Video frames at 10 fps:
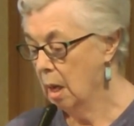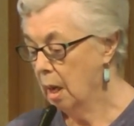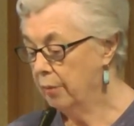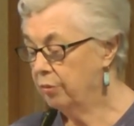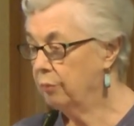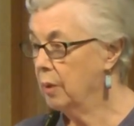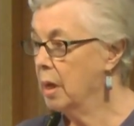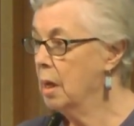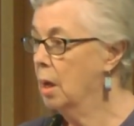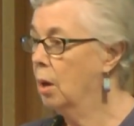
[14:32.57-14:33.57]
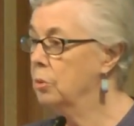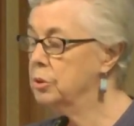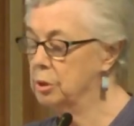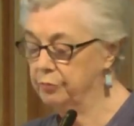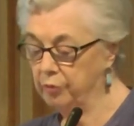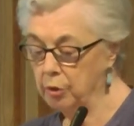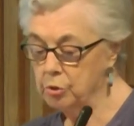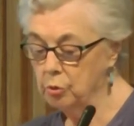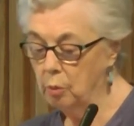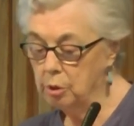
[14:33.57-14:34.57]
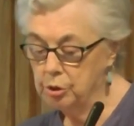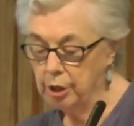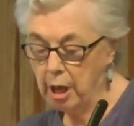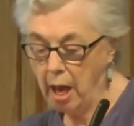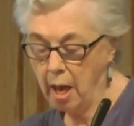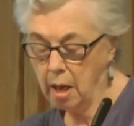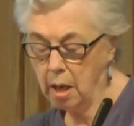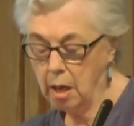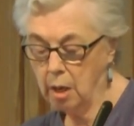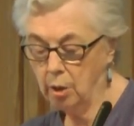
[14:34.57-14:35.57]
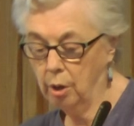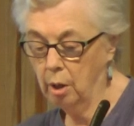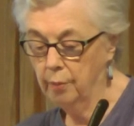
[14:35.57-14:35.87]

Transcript: And 3, host a virtual GA here.